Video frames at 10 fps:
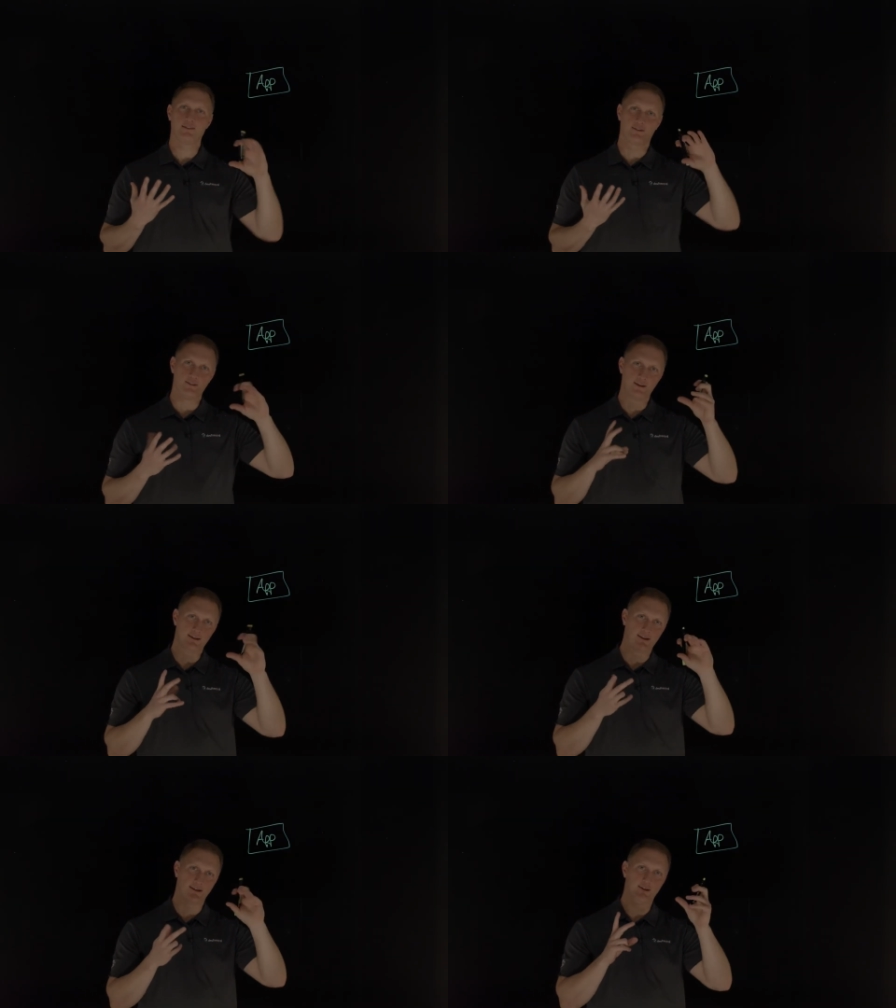So you need
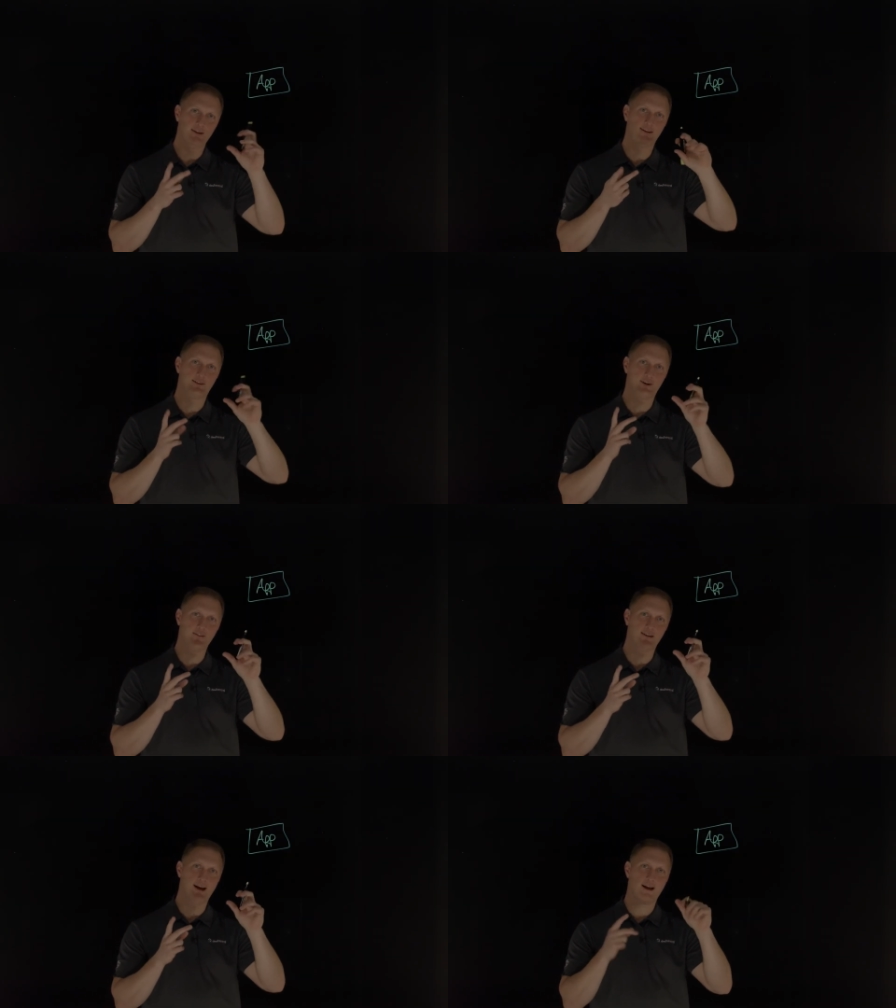to, you need to turn
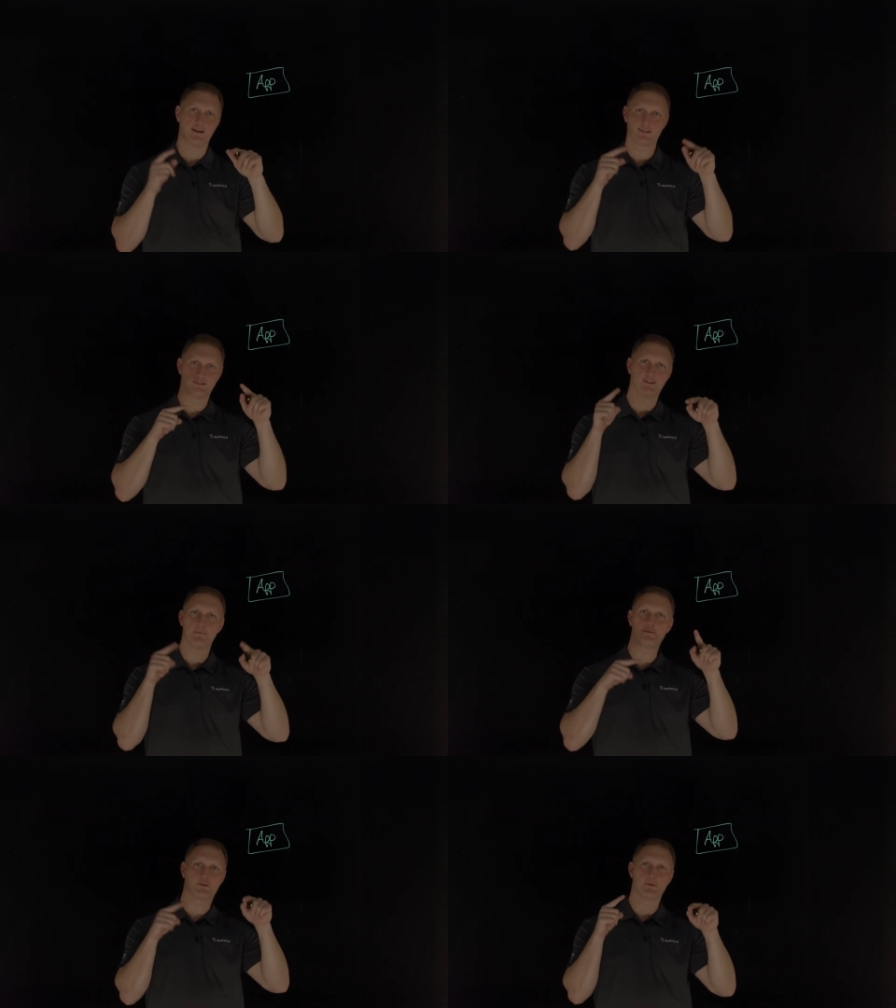the dials and
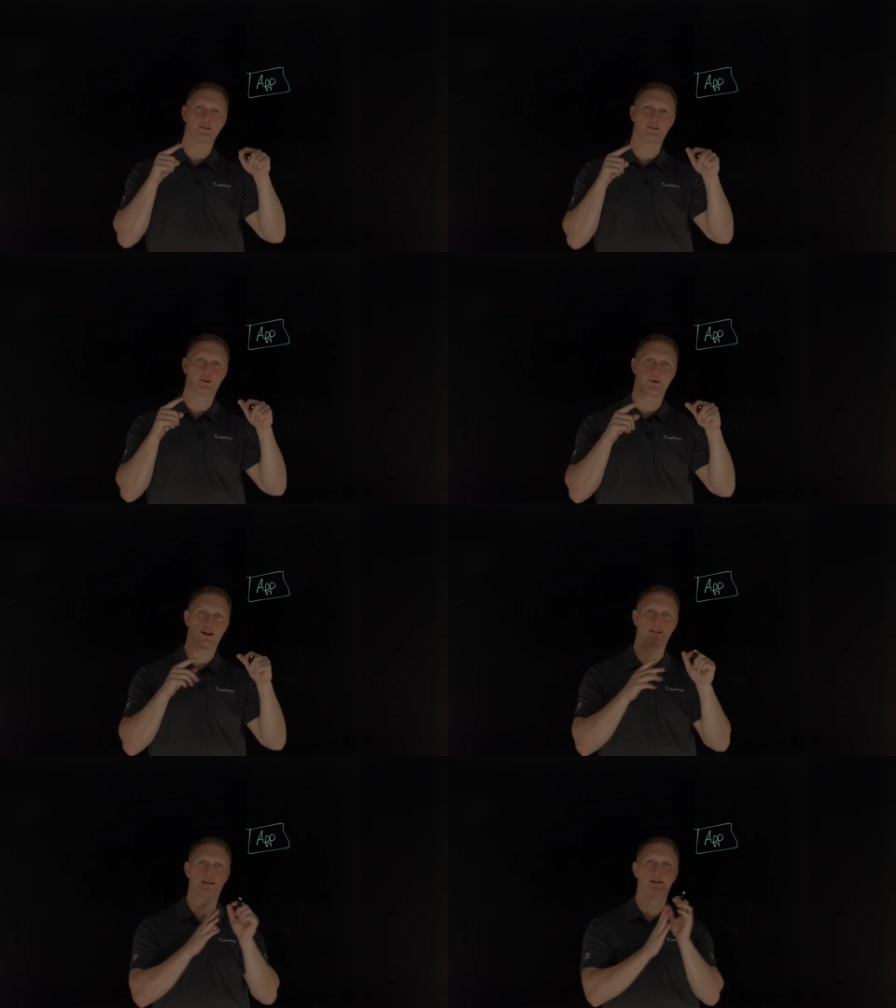flip the switches
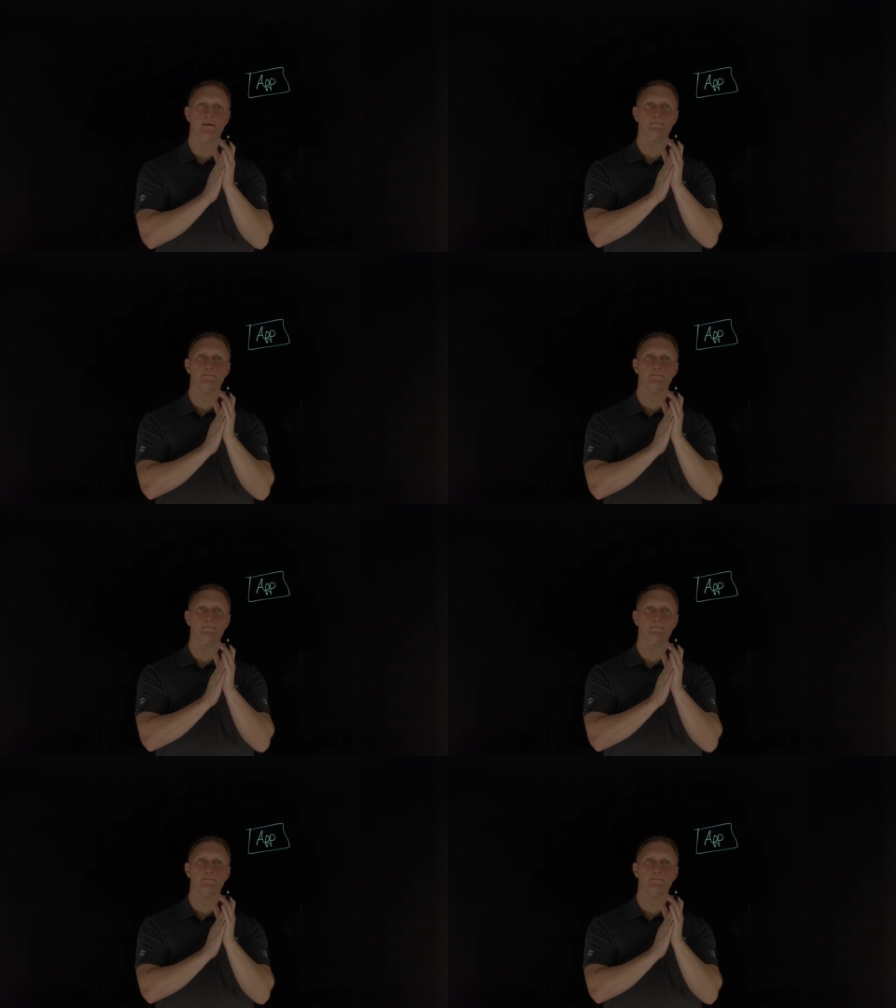correctly.